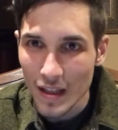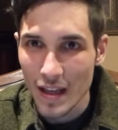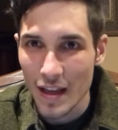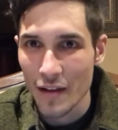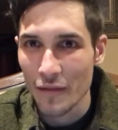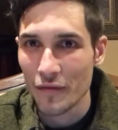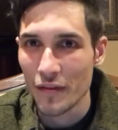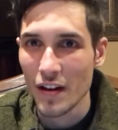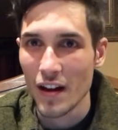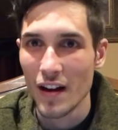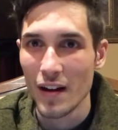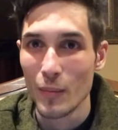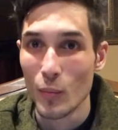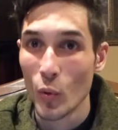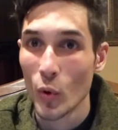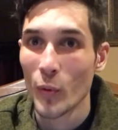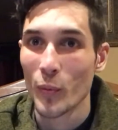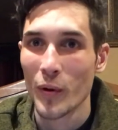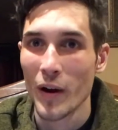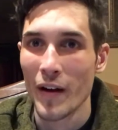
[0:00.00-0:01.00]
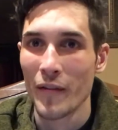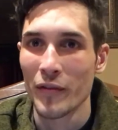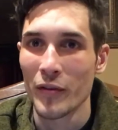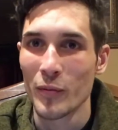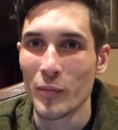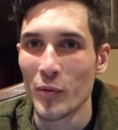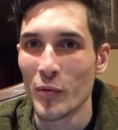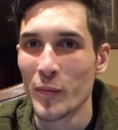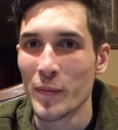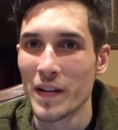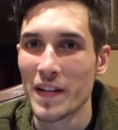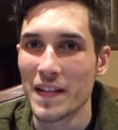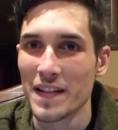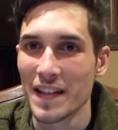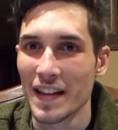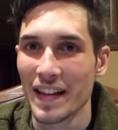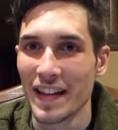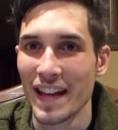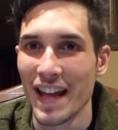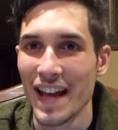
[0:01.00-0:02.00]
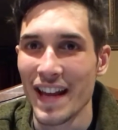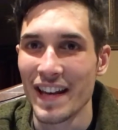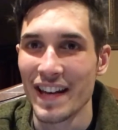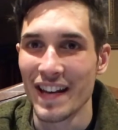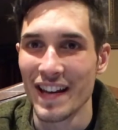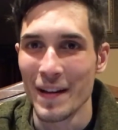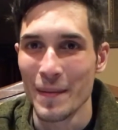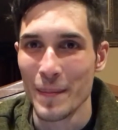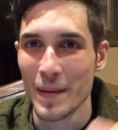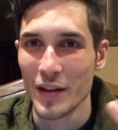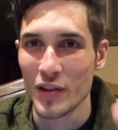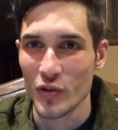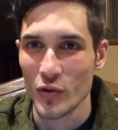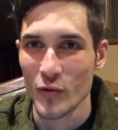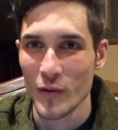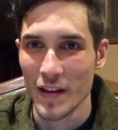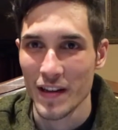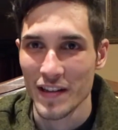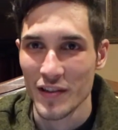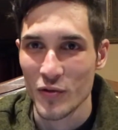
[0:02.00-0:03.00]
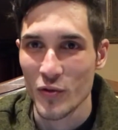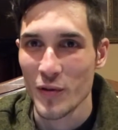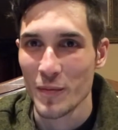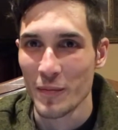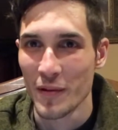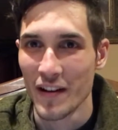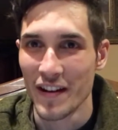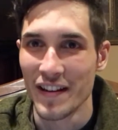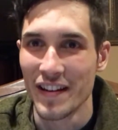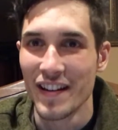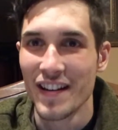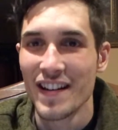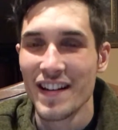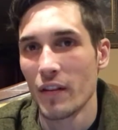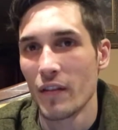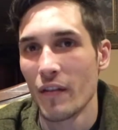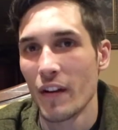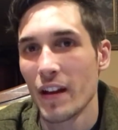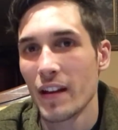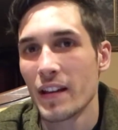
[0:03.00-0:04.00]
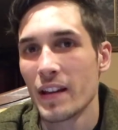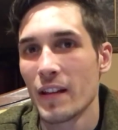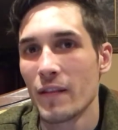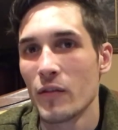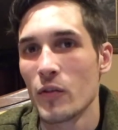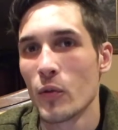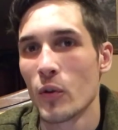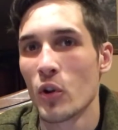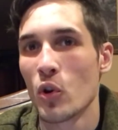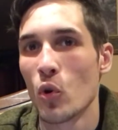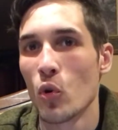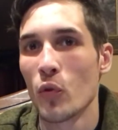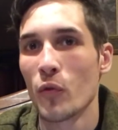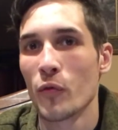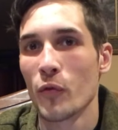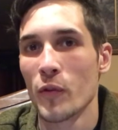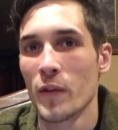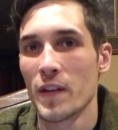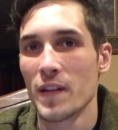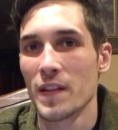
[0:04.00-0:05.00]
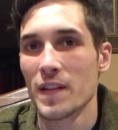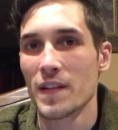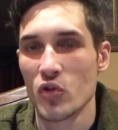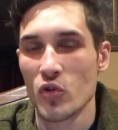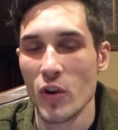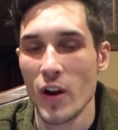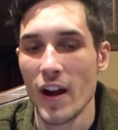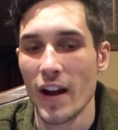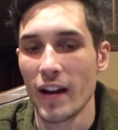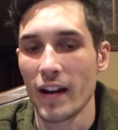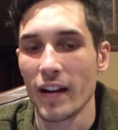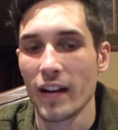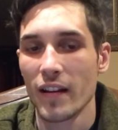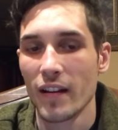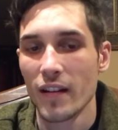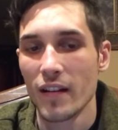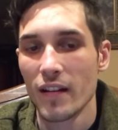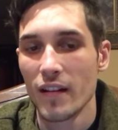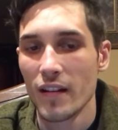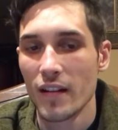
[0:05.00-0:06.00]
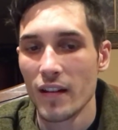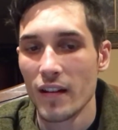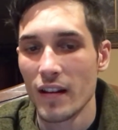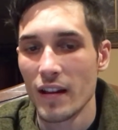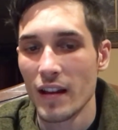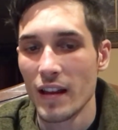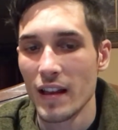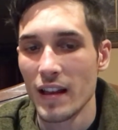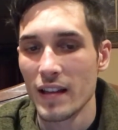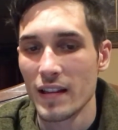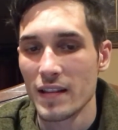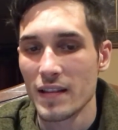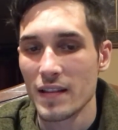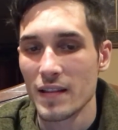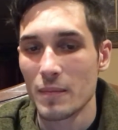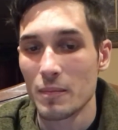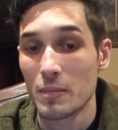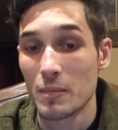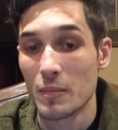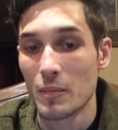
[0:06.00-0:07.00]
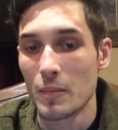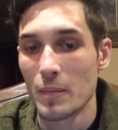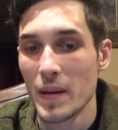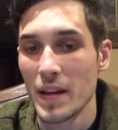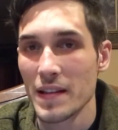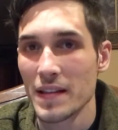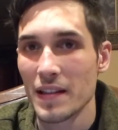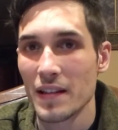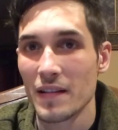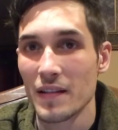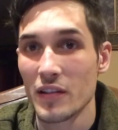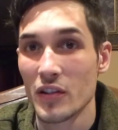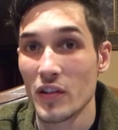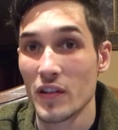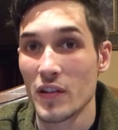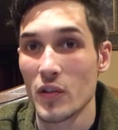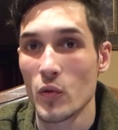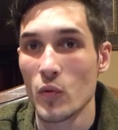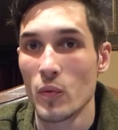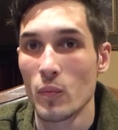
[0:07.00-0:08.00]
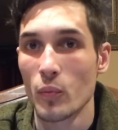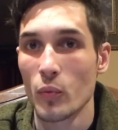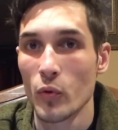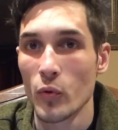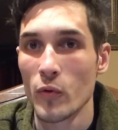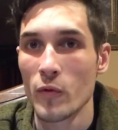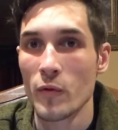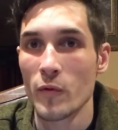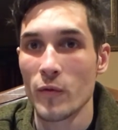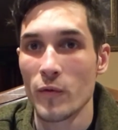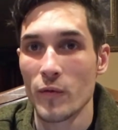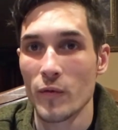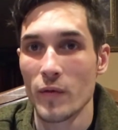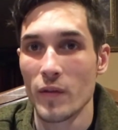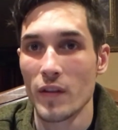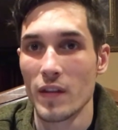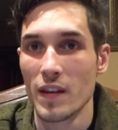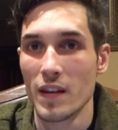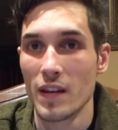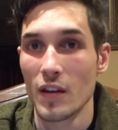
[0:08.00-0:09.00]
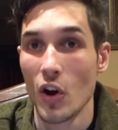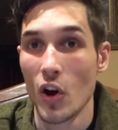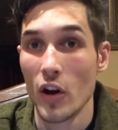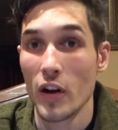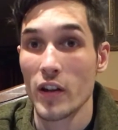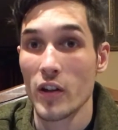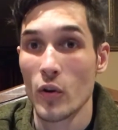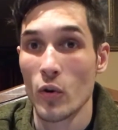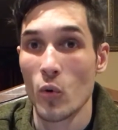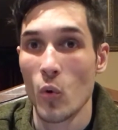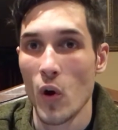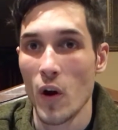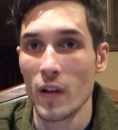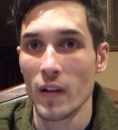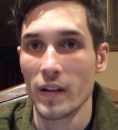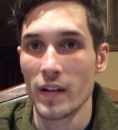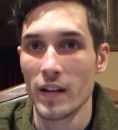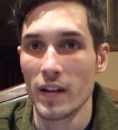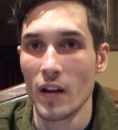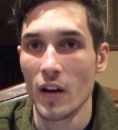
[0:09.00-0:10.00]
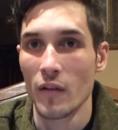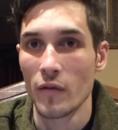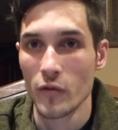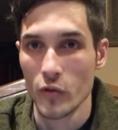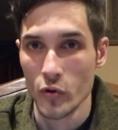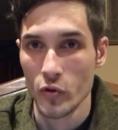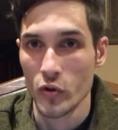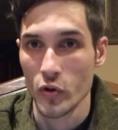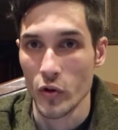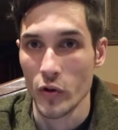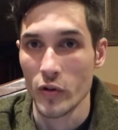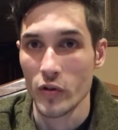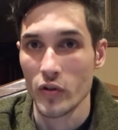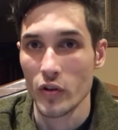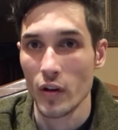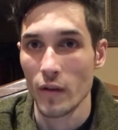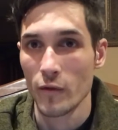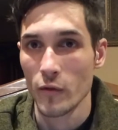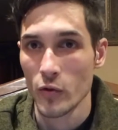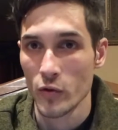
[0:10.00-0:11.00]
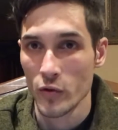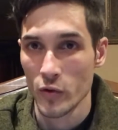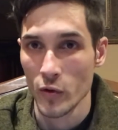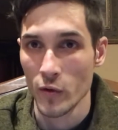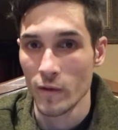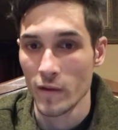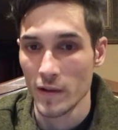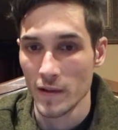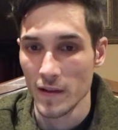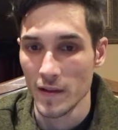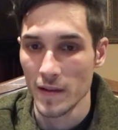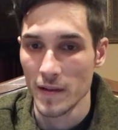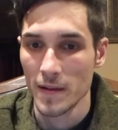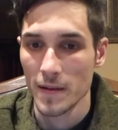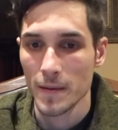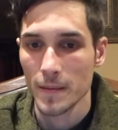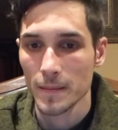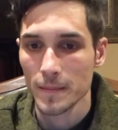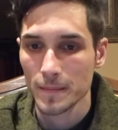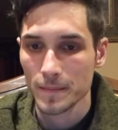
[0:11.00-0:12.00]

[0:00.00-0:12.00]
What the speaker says: if not more profitable, because I can edit it and make sure that it's streamlined. If I had to give you a goal for this track, it's basically just to improve the audio quality of your church, of your services,